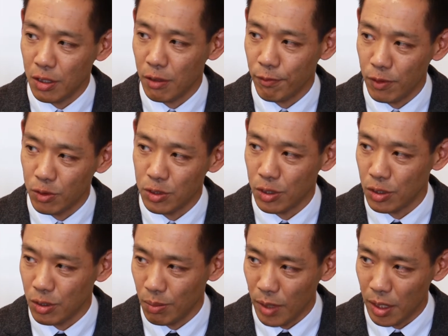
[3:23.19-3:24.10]
in the future
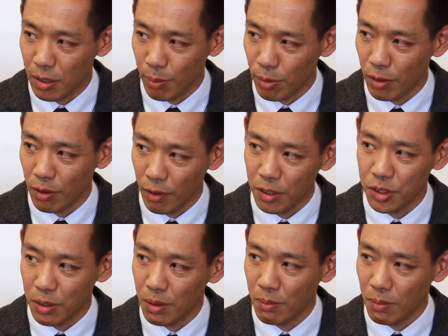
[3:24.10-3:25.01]
to make the
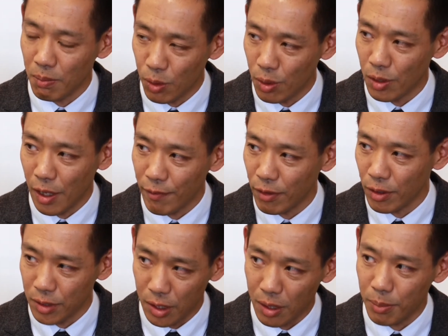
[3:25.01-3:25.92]
production more
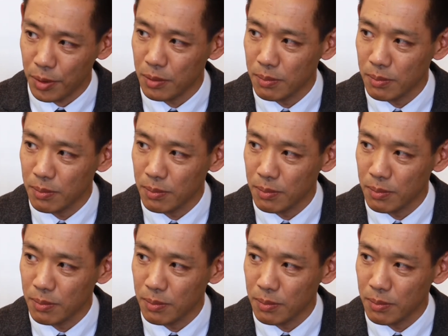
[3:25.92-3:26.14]
leveled up.